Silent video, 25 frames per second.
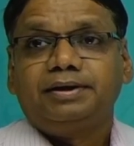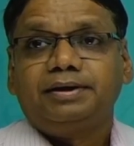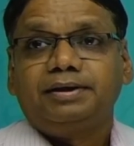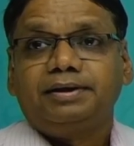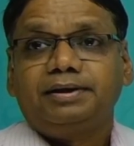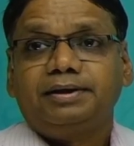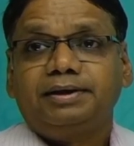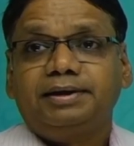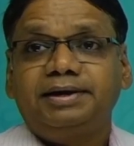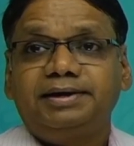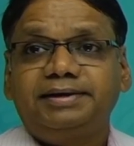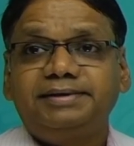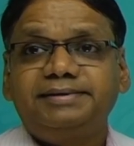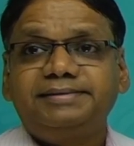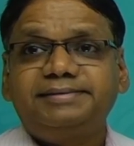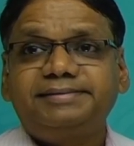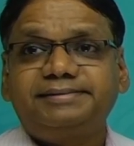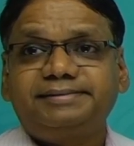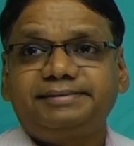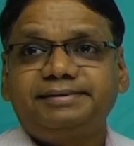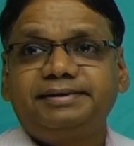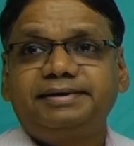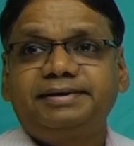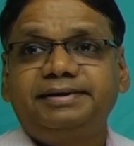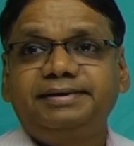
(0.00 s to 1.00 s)
Let
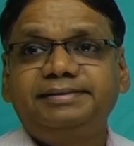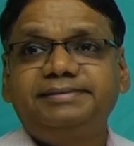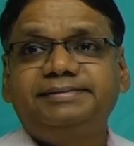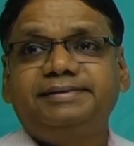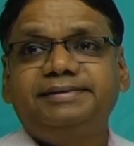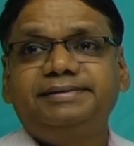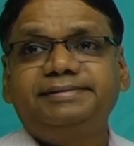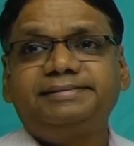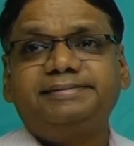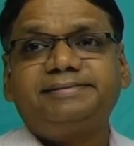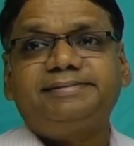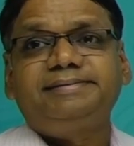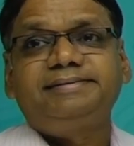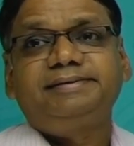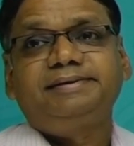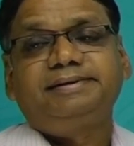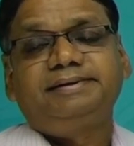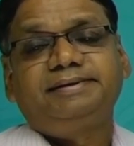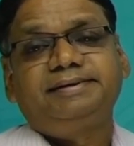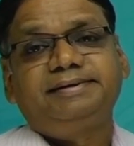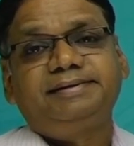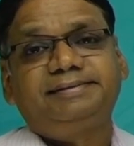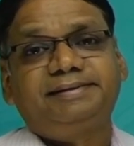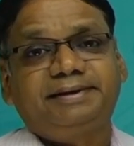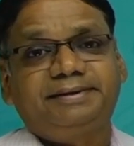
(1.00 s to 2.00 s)
us discuss
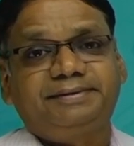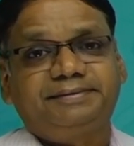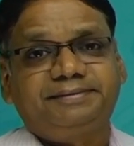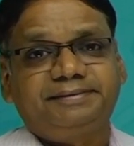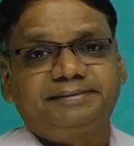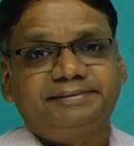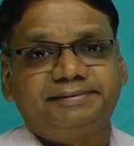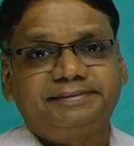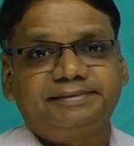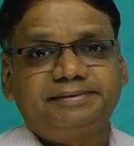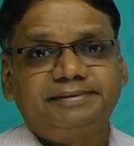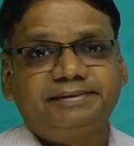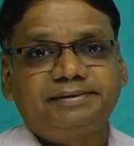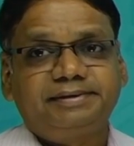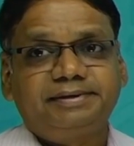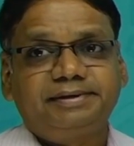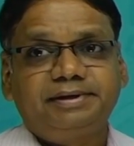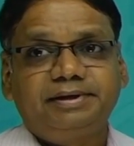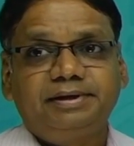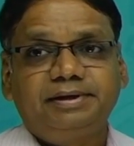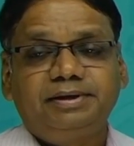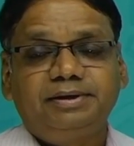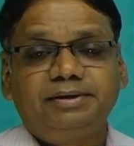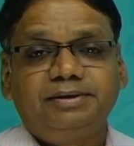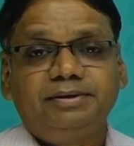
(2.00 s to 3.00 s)
the sections.
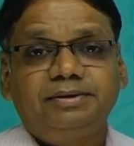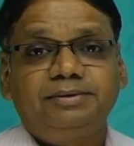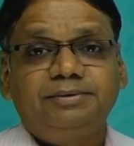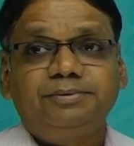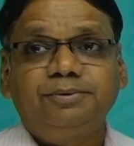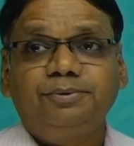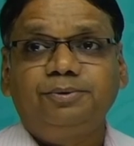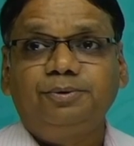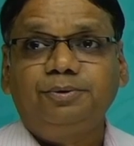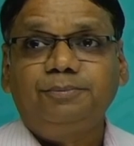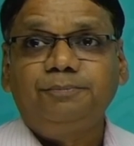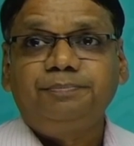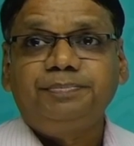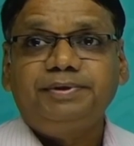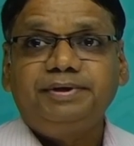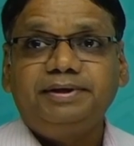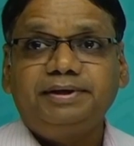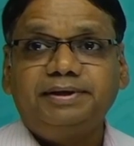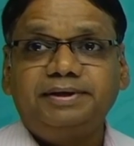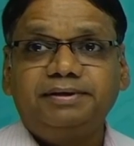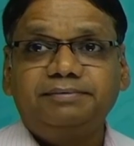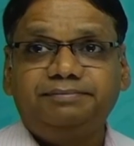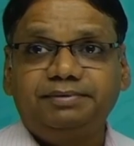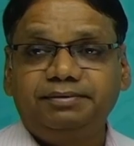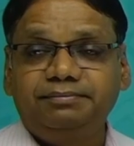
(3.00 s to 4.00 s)
So
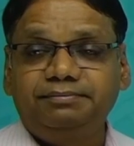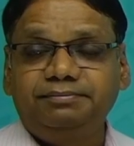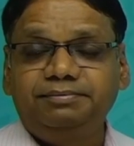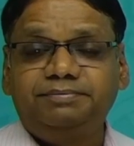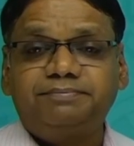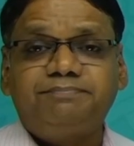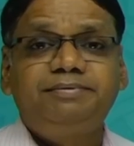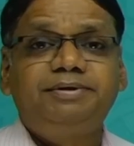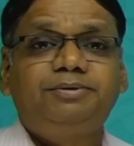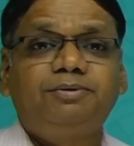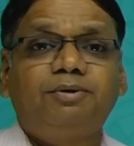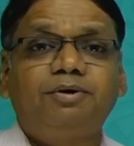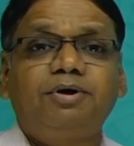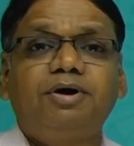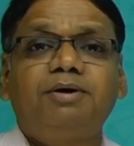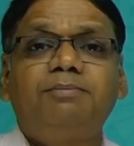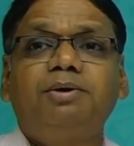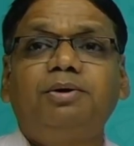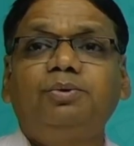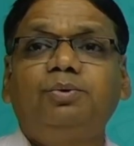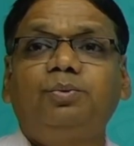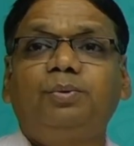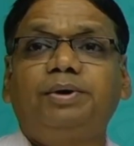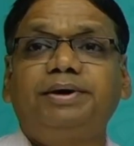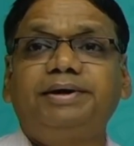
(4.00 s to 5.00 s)
if we talk
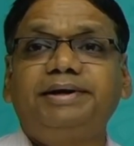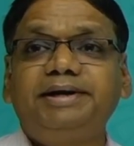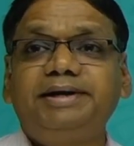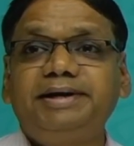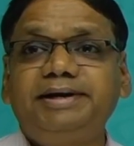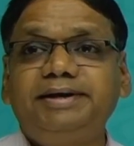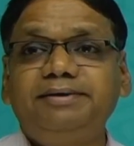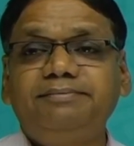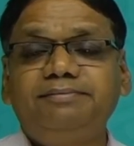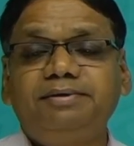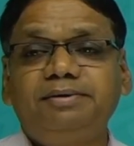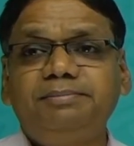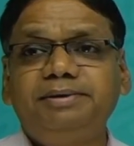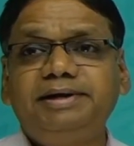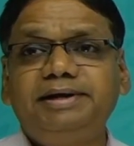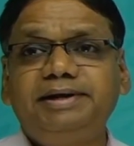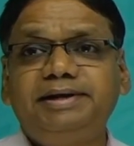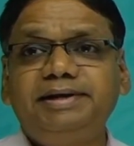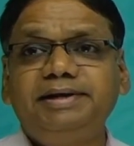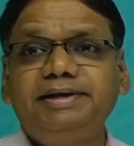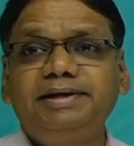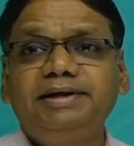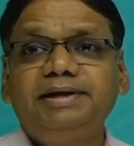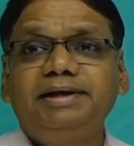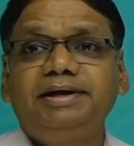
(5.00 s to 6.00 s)
about quantitative
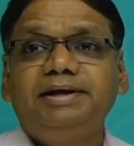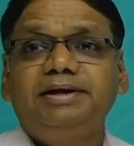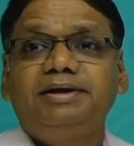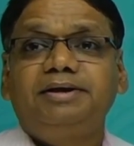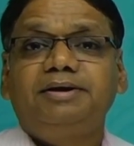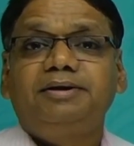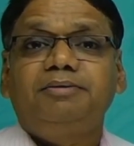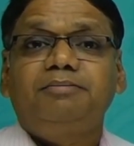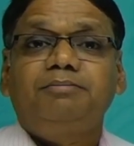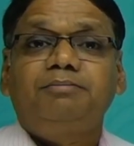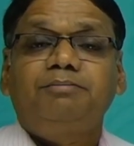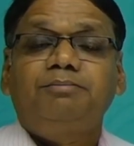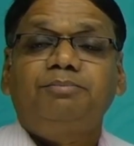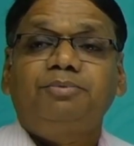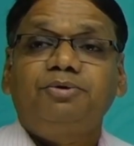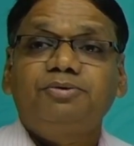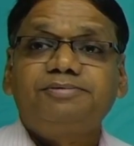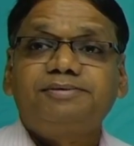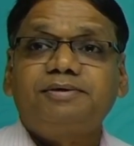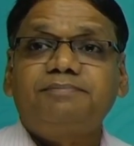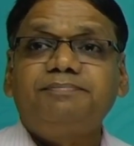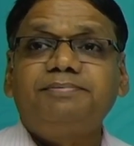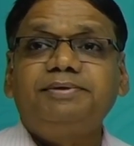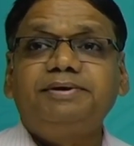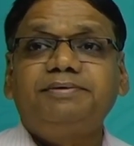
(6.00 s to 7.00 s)
ability, most
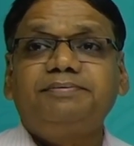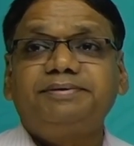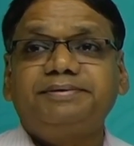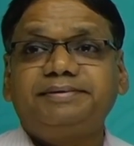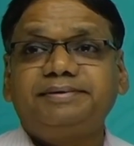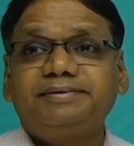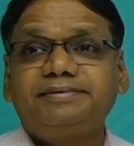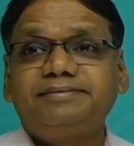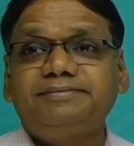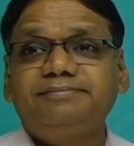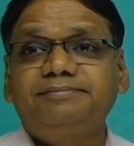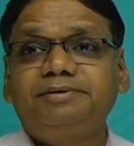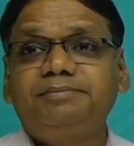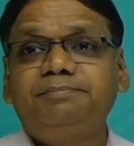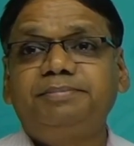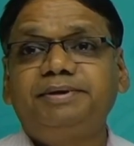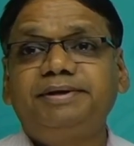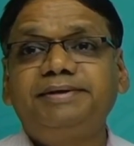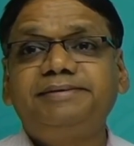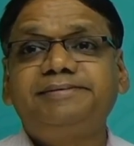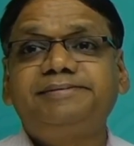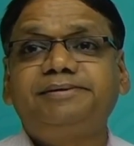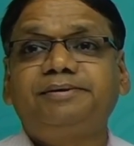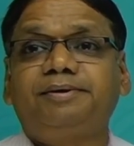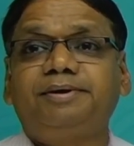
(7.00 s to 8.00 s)
of the questions were
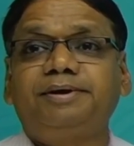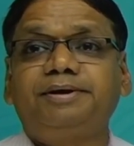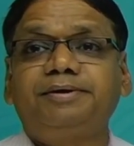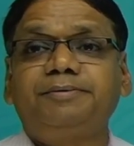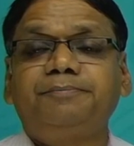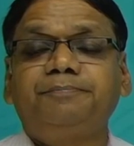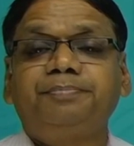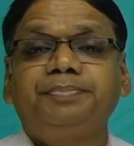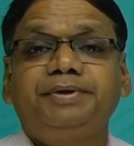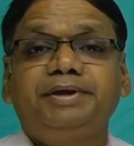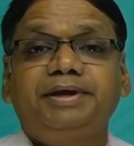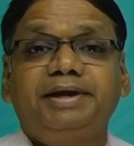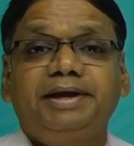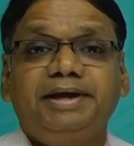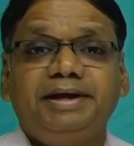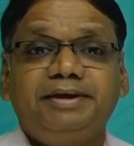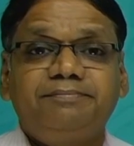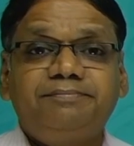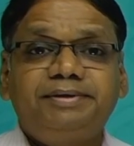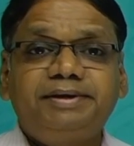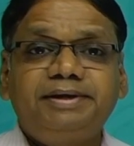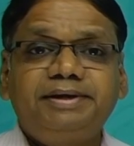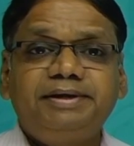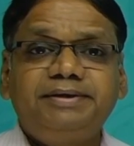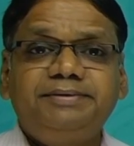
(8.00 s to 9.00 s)
based on
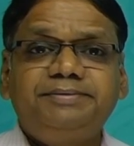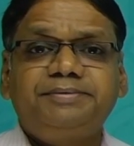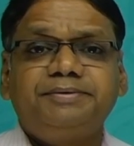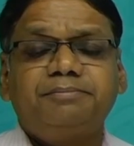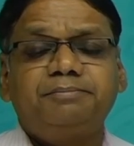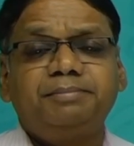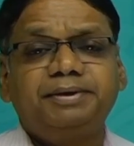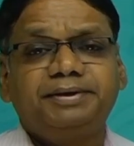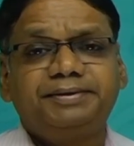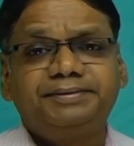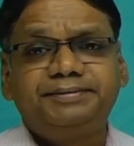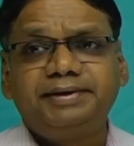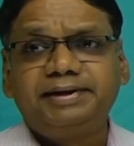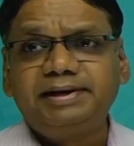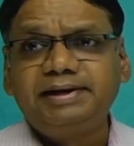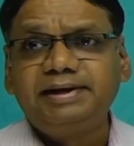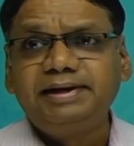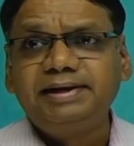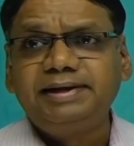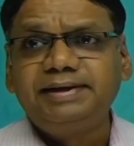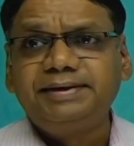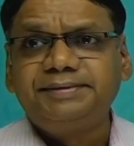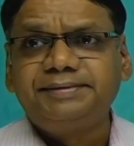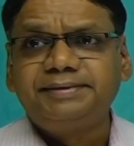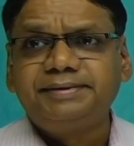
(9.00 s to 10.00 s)
average, mixture
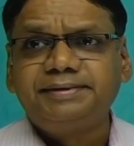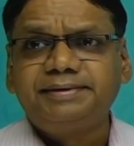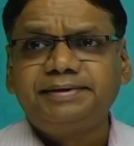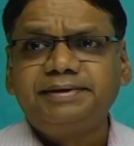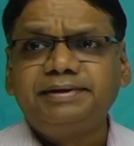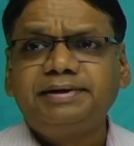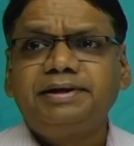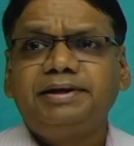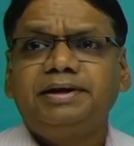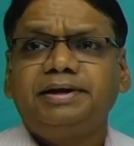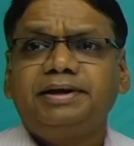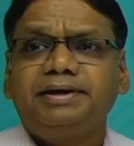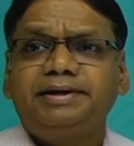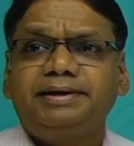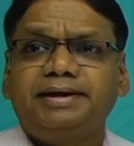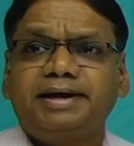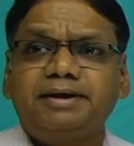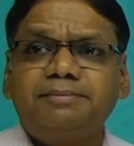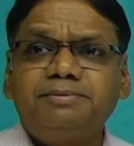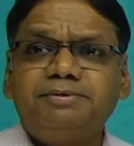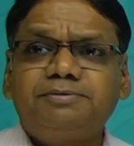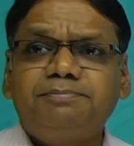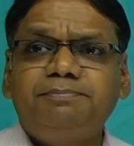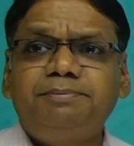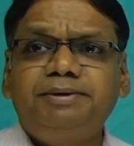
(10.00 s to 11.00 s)
relegation,
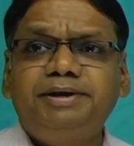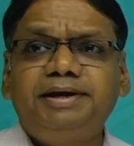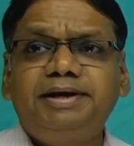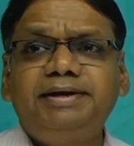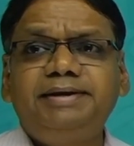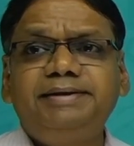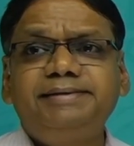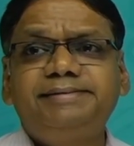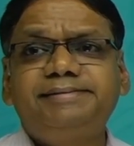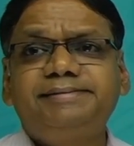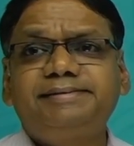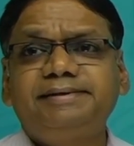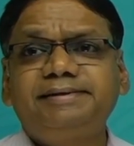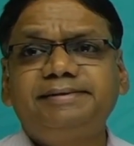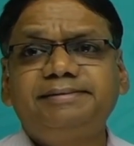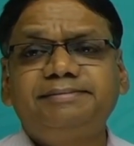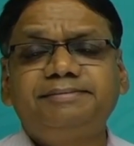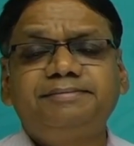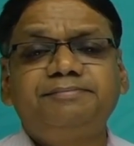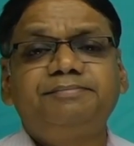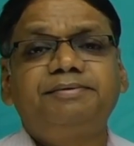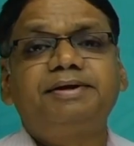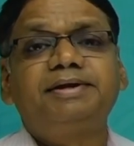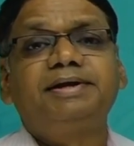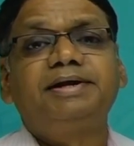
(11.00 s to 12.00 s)
time, speed and distance,
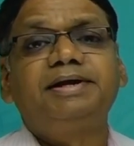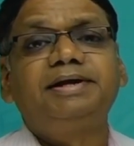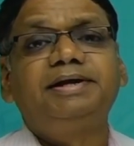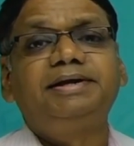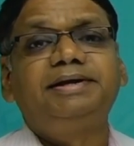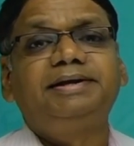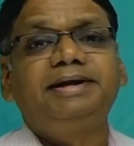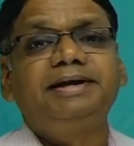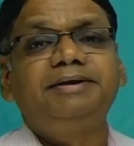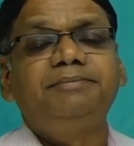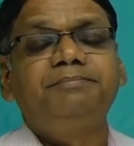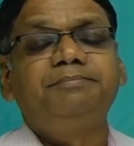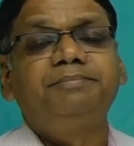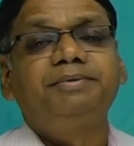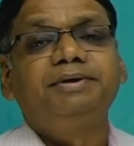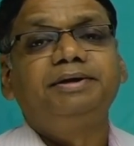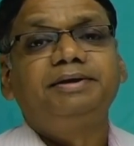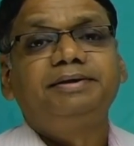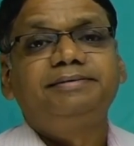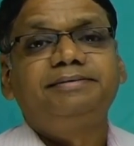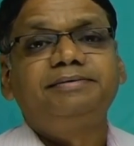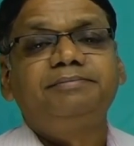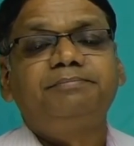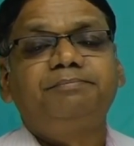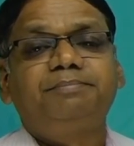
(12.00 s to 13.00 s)
work and time,
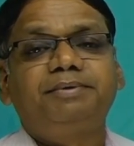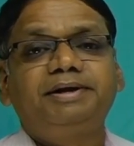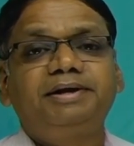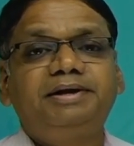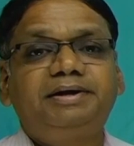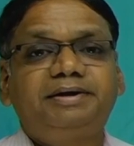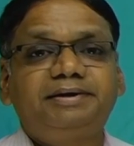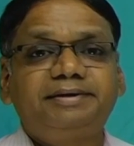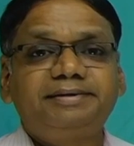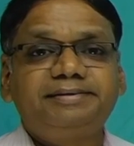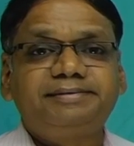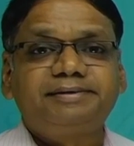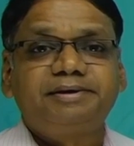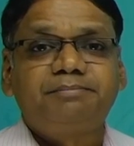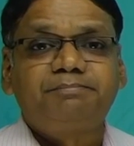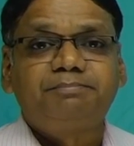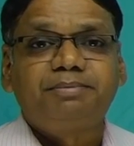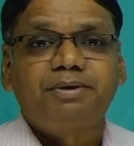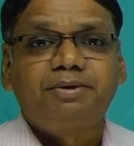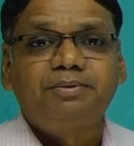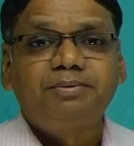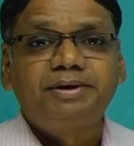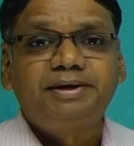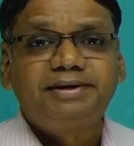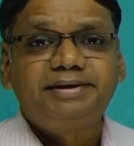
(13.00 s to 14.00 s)
simple interest,
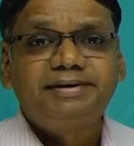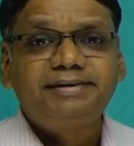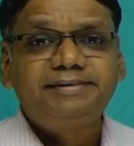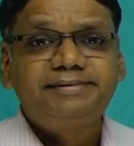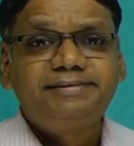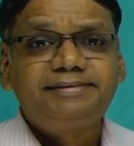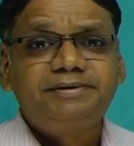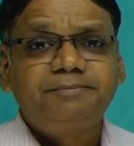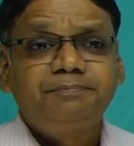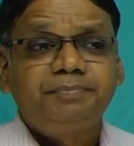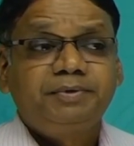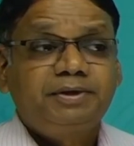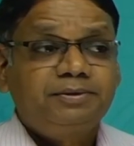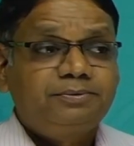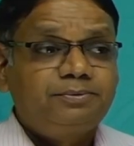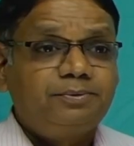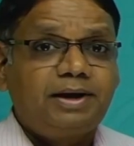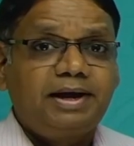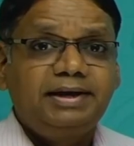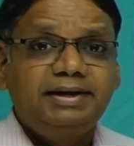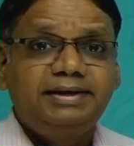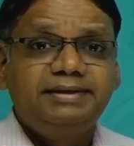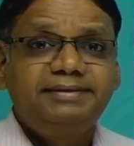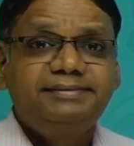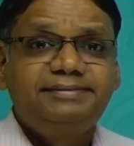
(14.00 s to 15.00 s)
compound interest. So
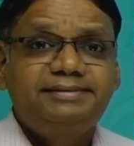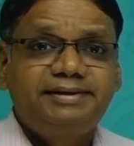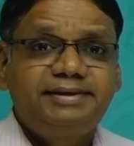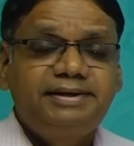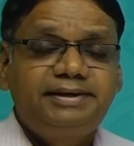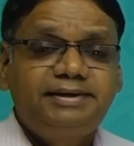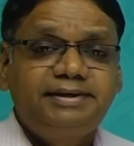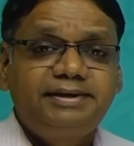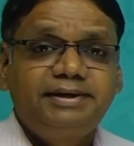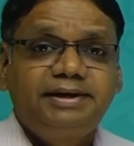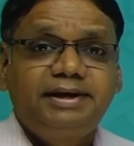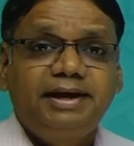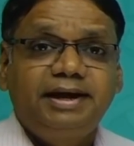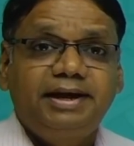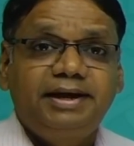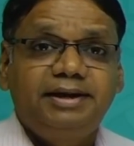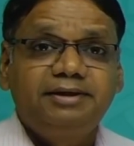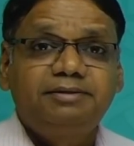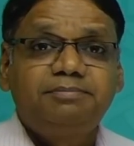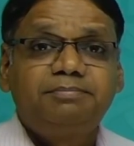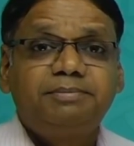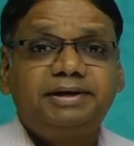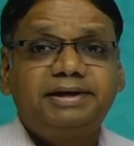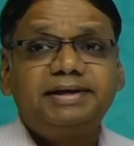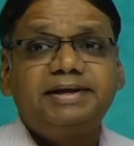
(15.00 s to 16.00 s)
I can say that
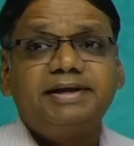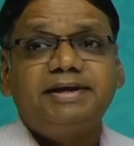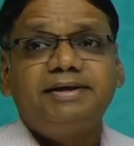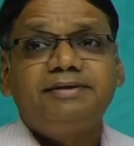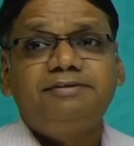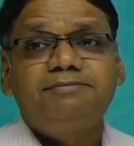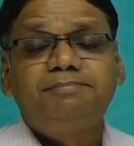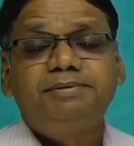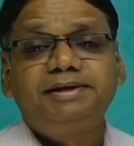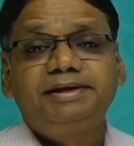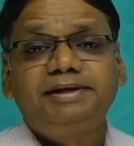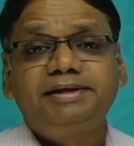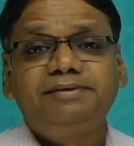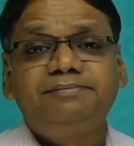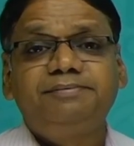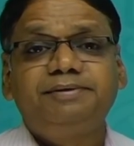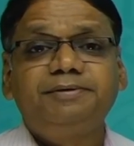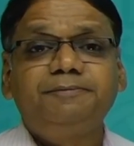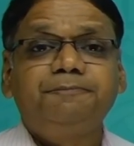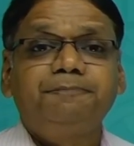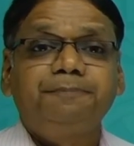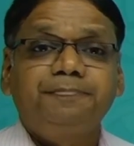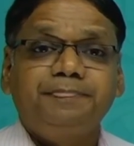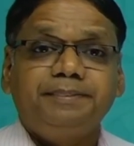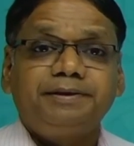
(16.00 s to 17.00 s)
arithmetic has been given
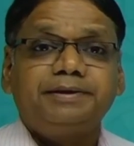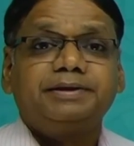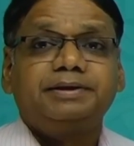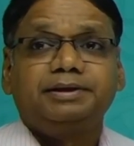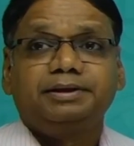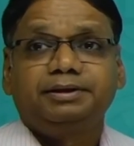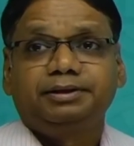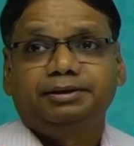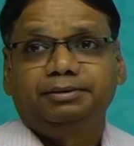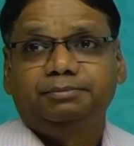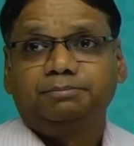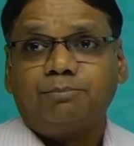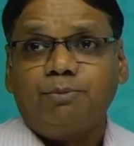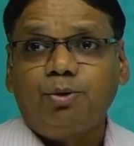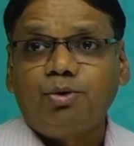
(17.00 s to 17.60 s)
more